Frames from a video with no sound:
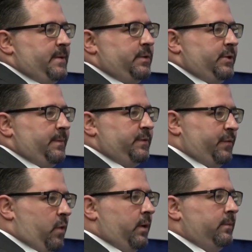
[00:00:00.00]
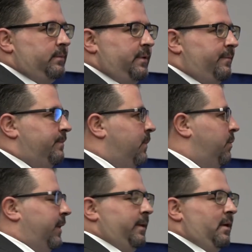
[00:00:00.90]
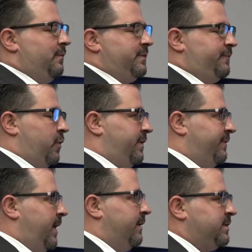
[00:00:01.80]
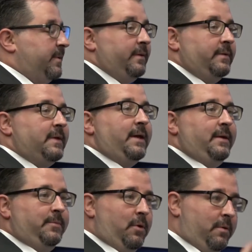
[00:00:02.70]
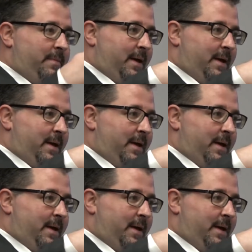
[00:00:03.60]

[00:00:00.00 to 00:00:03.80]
They include a new virtual reality experience, exhibitor outreach